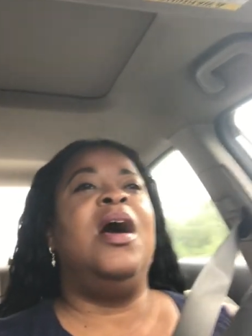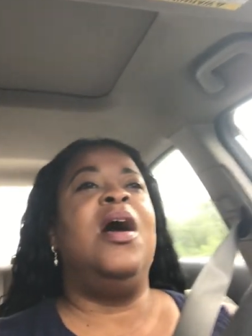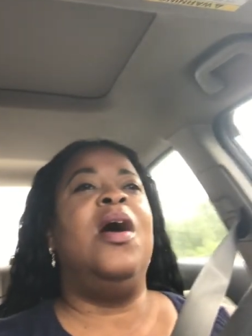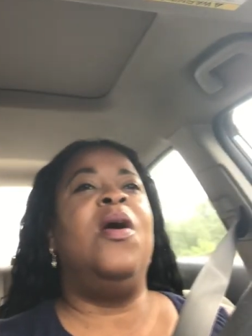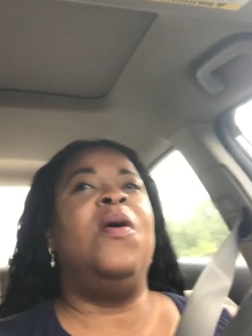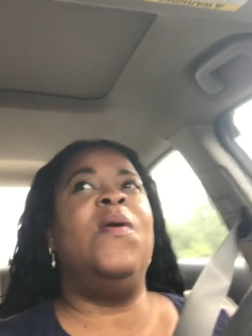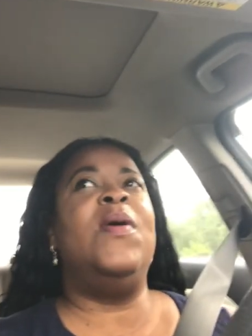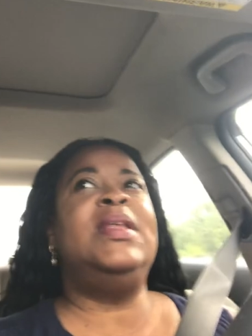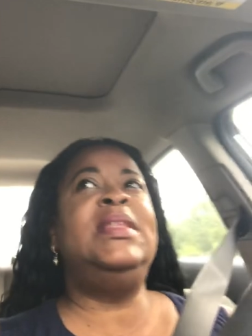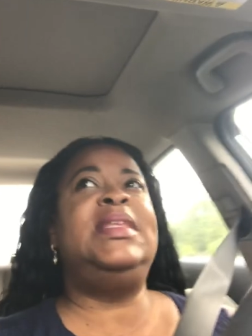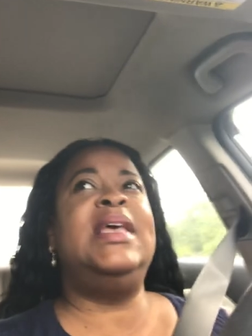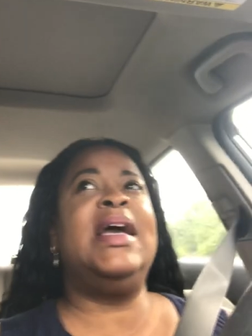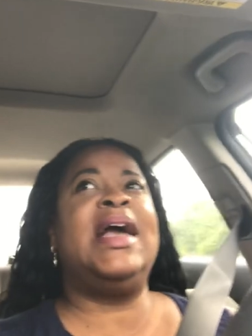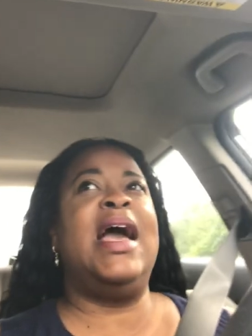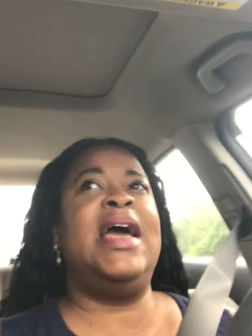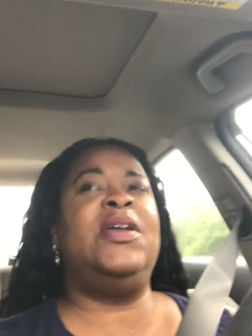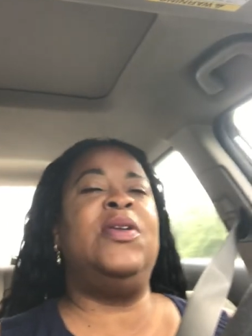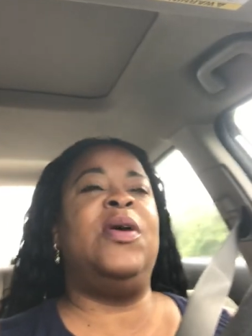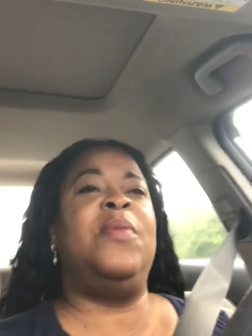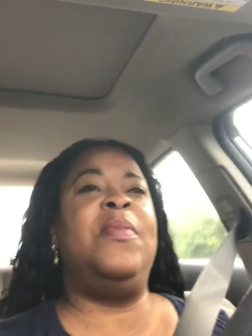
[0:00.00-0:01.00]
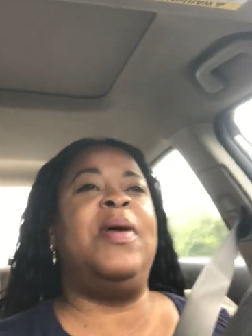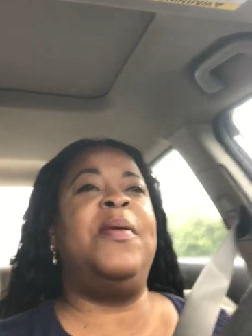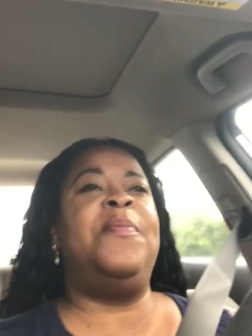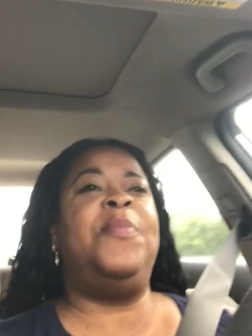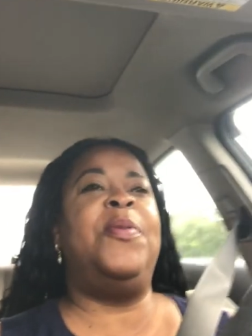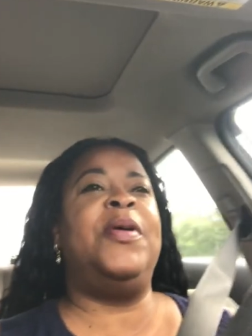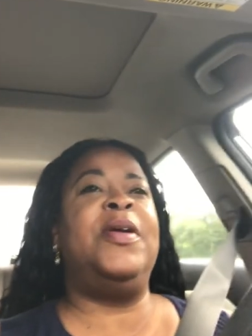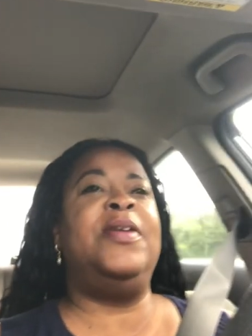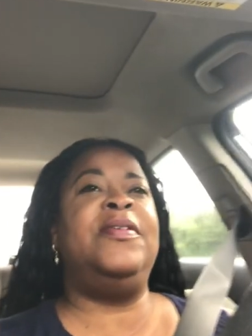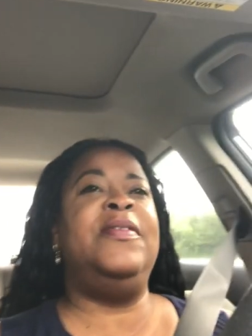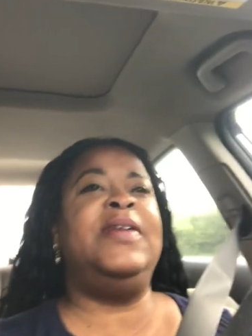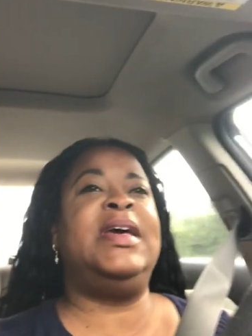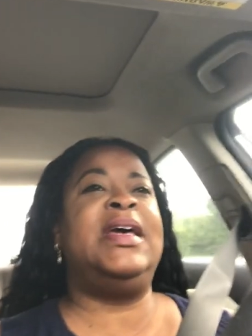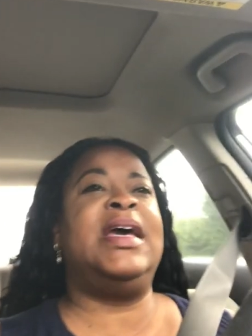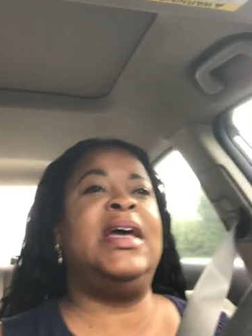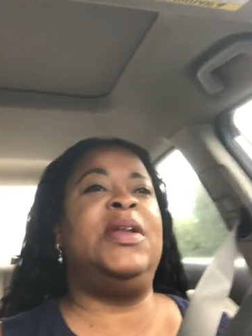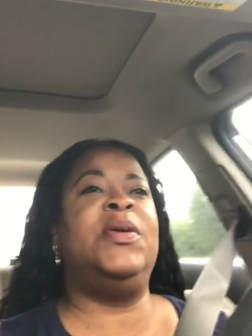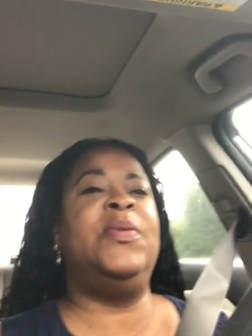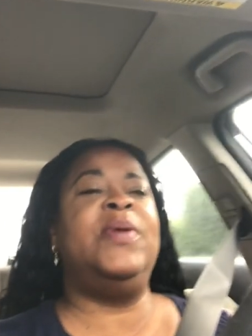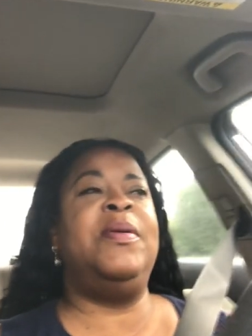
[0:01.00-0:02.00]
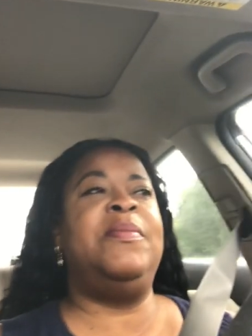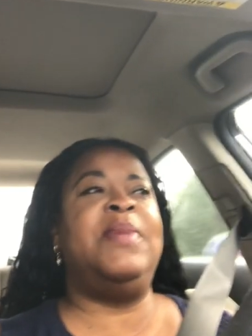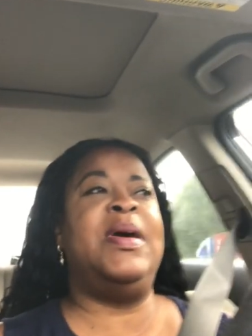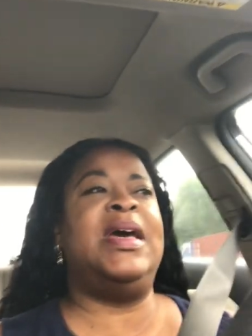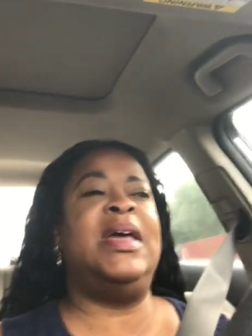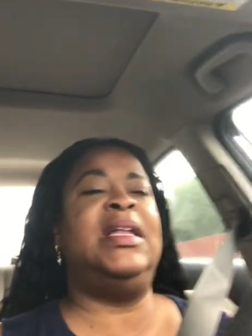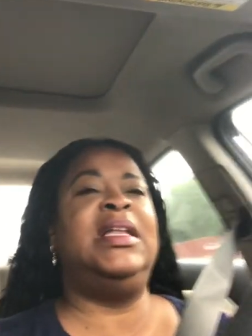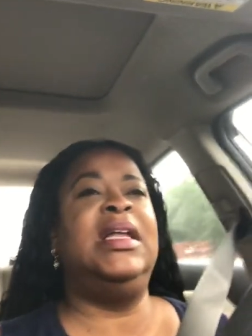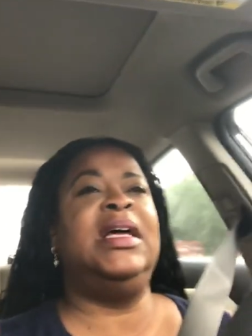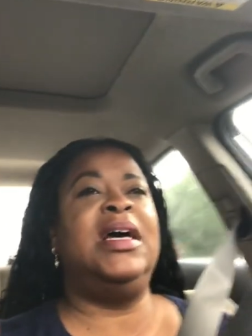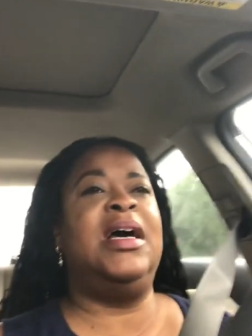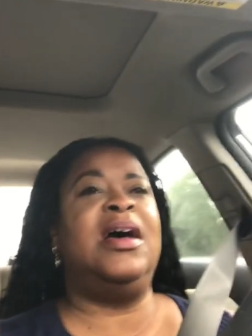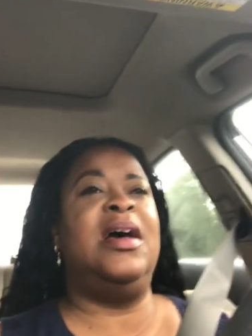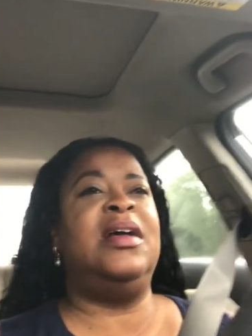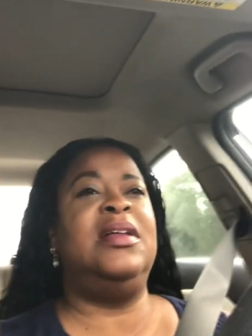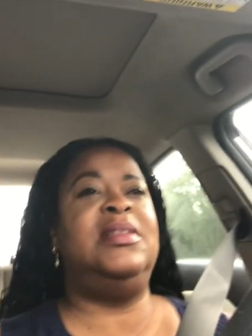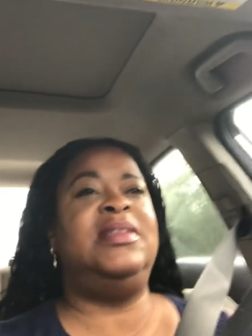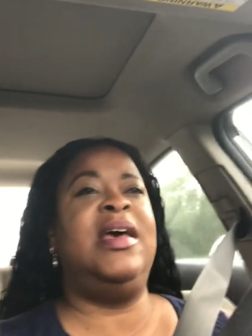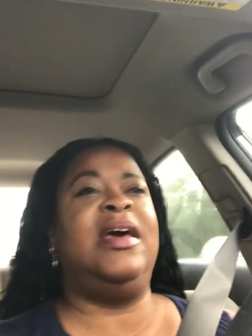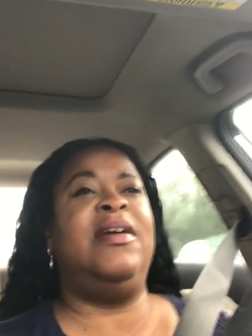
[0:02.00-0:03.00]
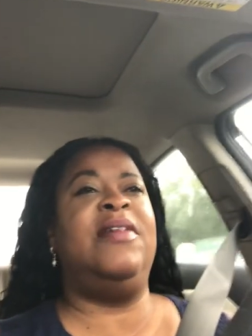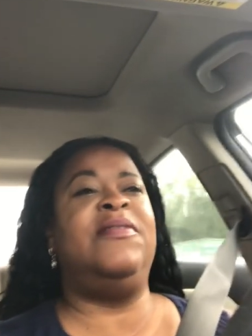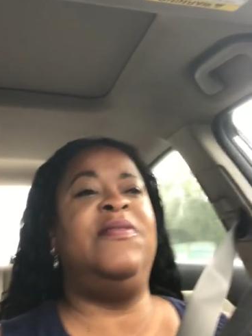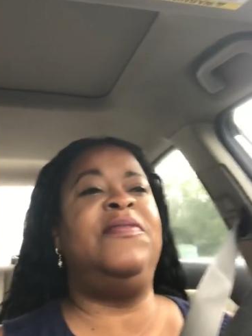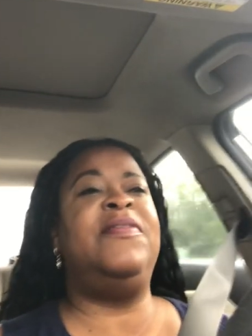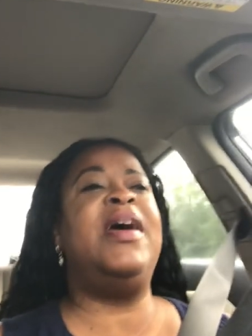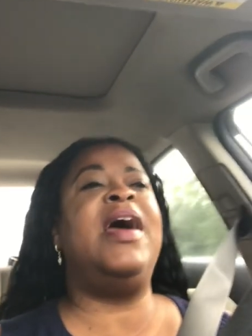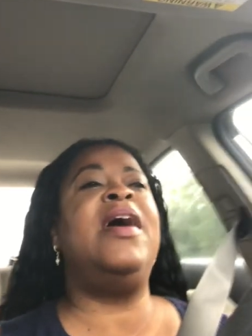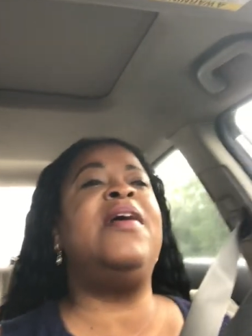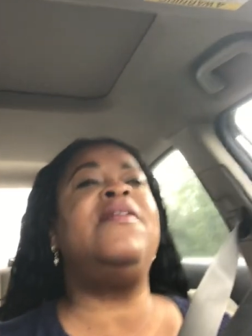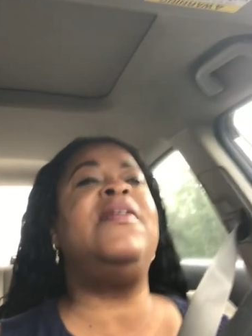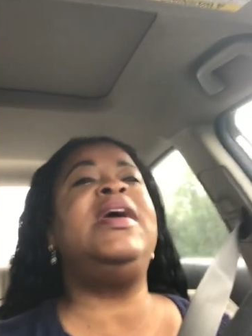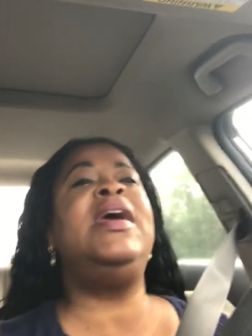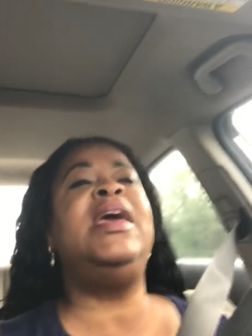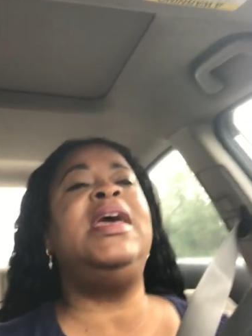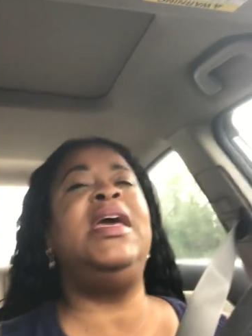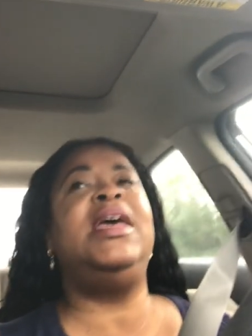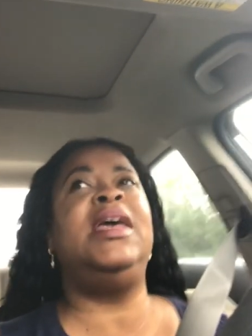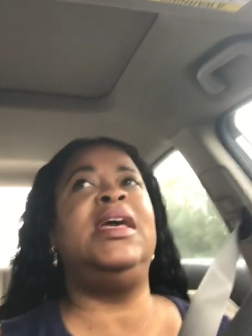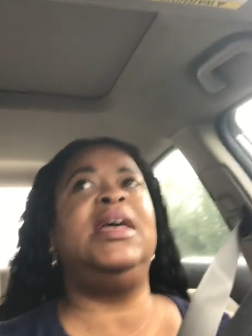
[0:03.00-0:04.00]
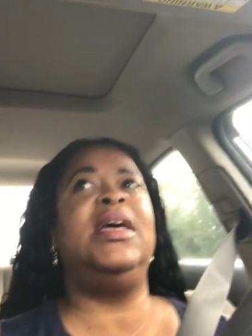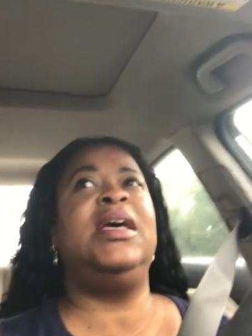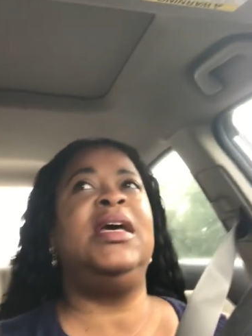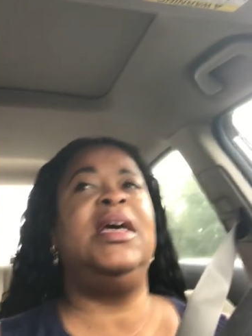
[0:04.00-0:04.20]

One thing I know about Puerto Rican women, they're very